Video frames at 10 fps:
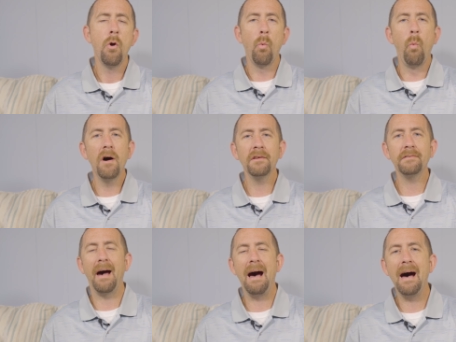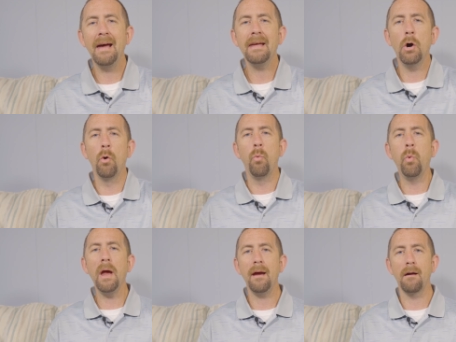Was I
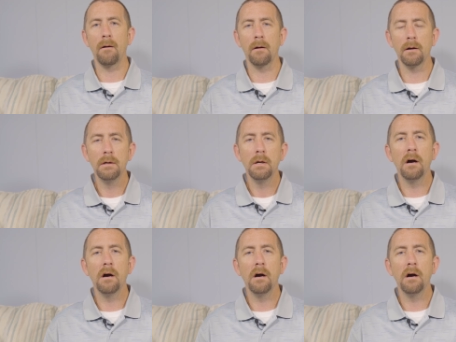aware